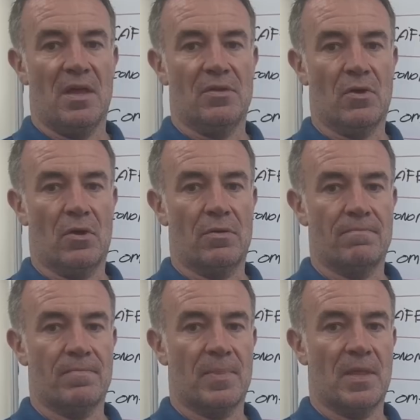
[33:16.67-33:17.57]
Now,
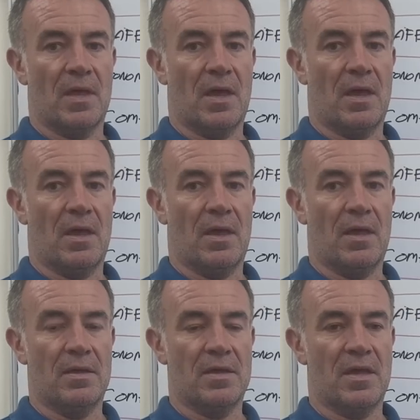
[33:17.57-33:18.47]

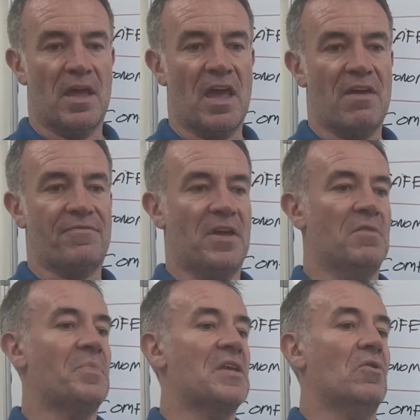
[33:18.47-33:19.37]
if it had
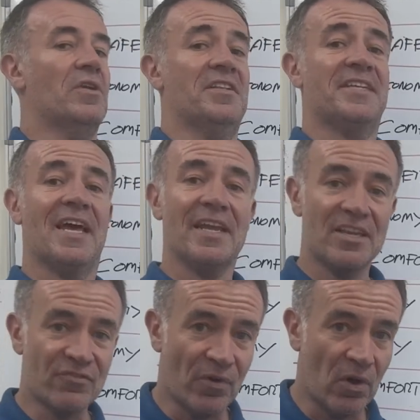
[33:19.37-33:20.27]
been on a
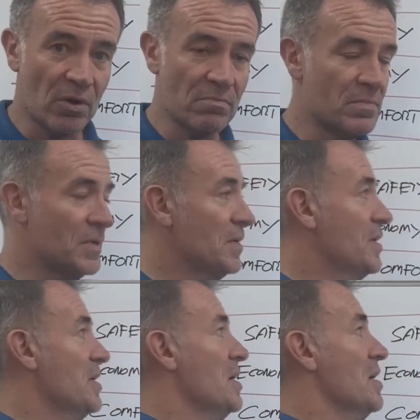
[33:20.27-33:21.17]
tillage farm,
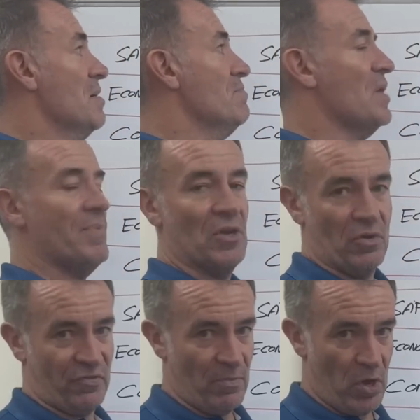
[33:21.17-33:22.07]
maybe not
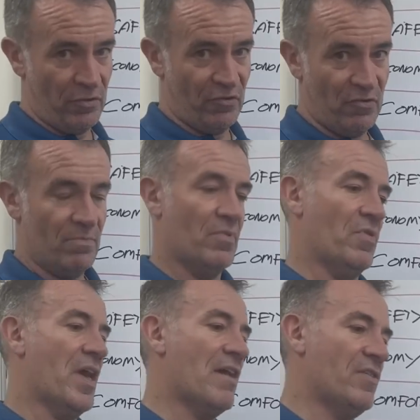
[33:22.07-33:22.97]
so much.
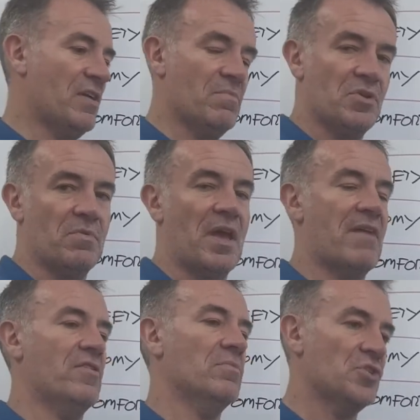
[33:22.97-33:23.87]

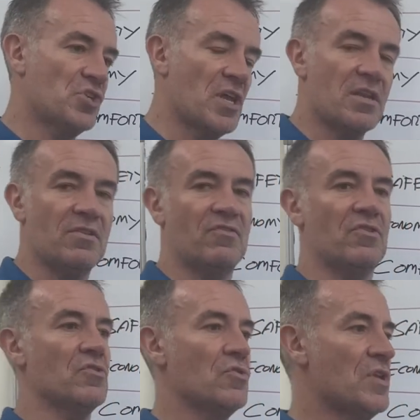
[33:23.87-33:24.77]
Heavier machines,
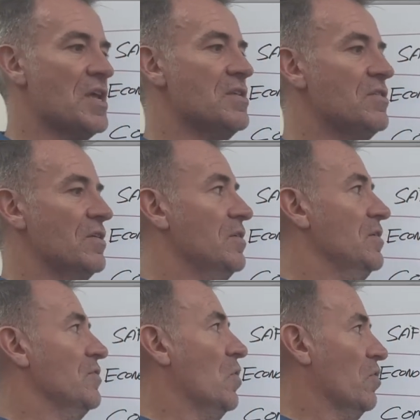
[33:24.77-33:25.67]
you need
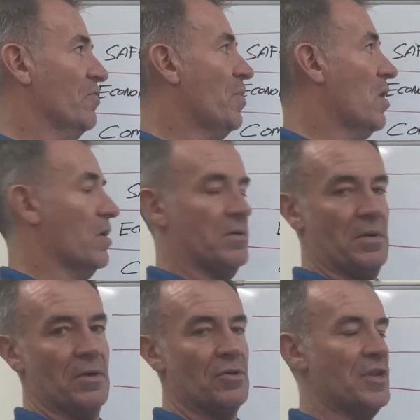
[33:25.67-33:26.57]
the horsepower,
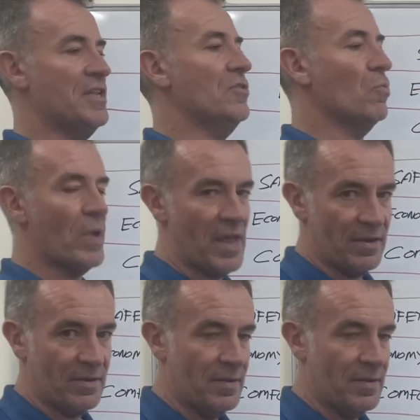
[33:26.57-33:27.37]
you need the weight.